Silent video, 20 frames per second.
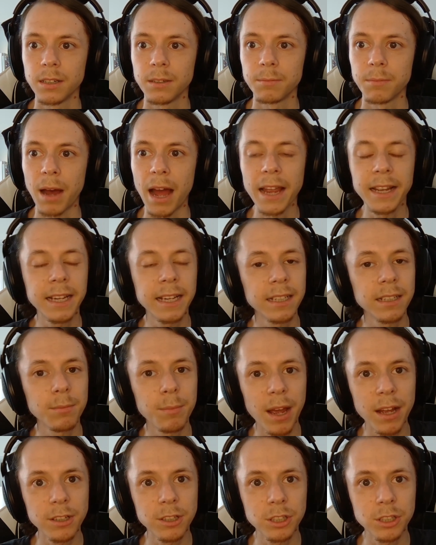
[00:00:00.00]
I can
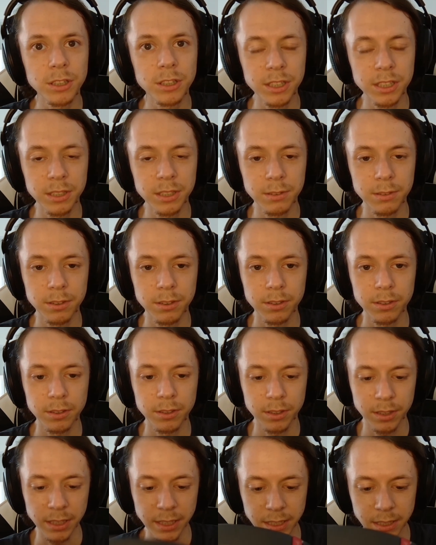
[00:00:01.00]
imagine
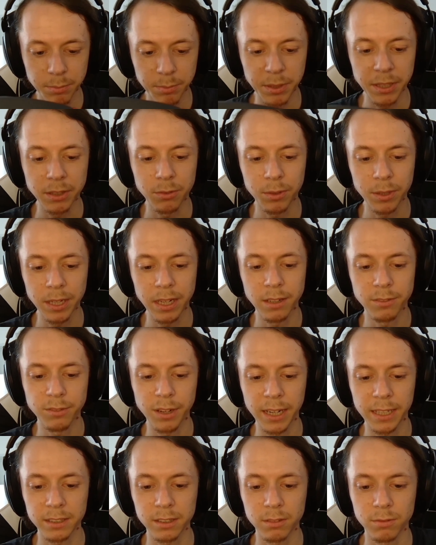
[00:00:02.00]
these being really
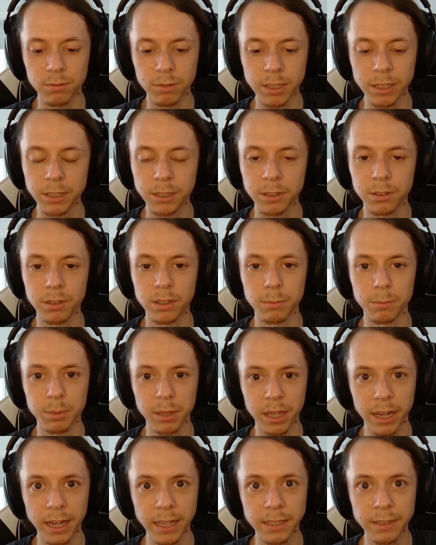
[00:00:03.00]
effective when you're on a
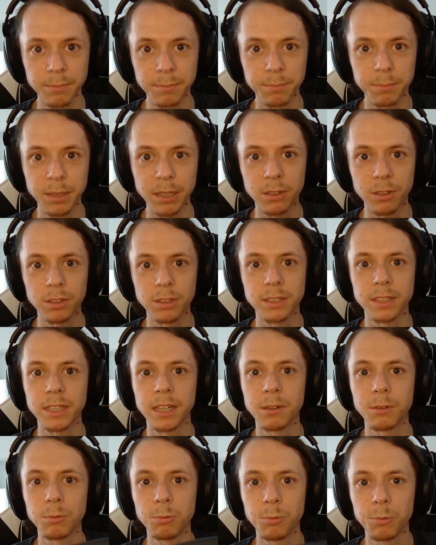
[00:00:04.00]
plane because
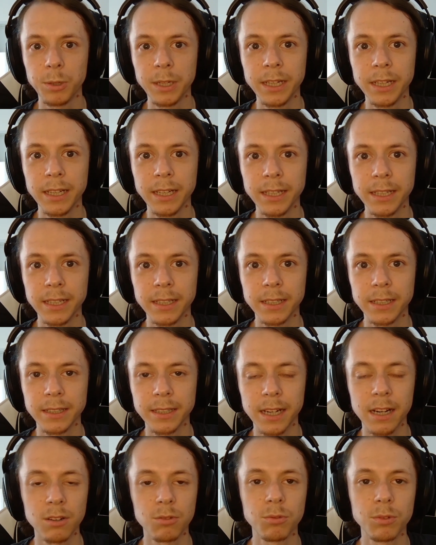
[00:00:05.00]
they're
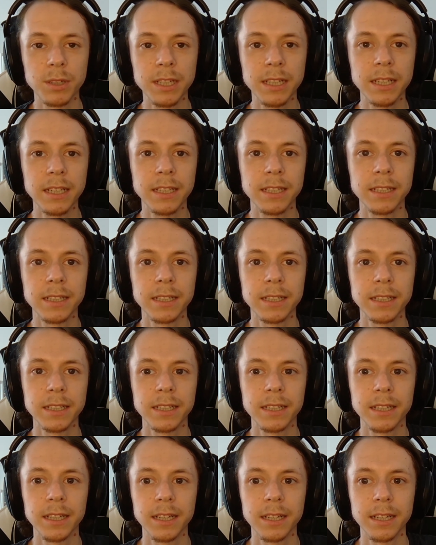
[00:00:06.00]
really
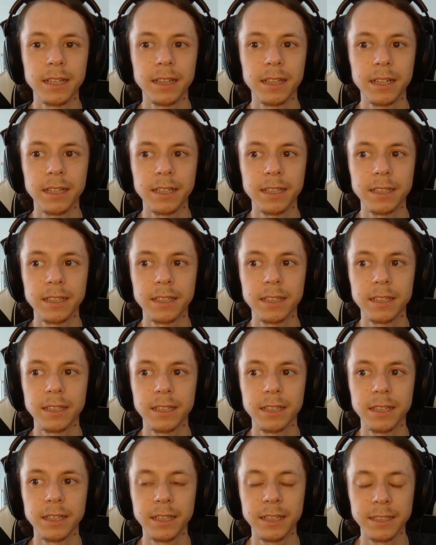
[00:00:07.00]
like
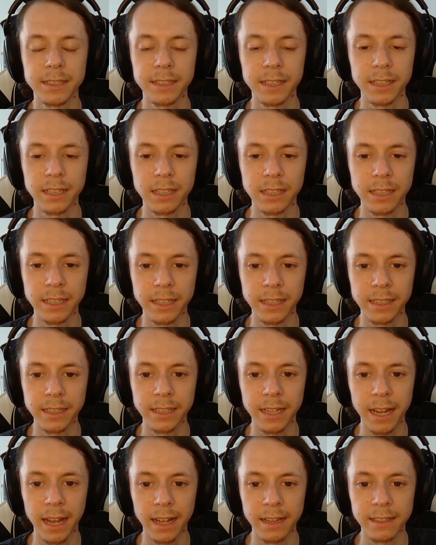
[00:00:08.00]
excelling and
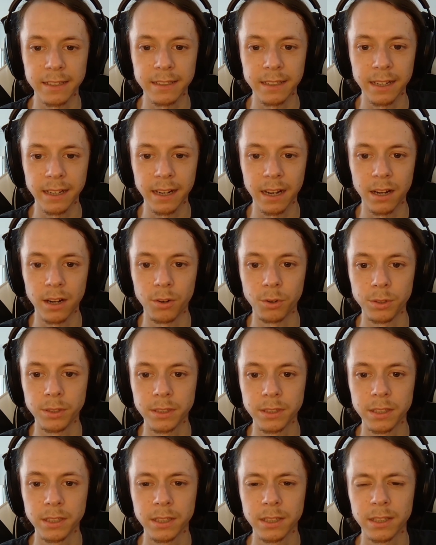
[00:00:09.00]
canceling out
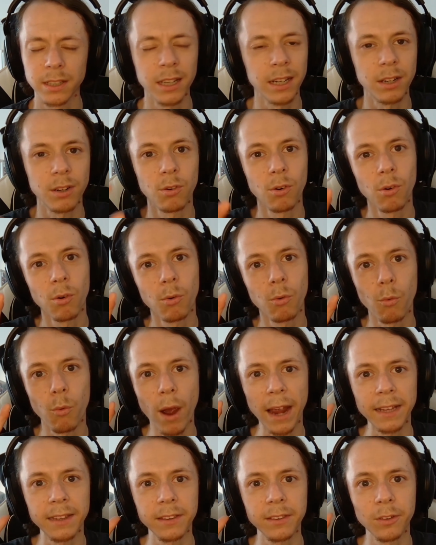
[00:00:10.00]
like
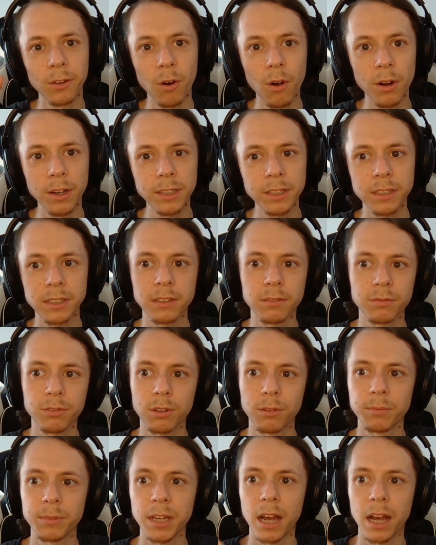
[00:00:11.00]
white noise from the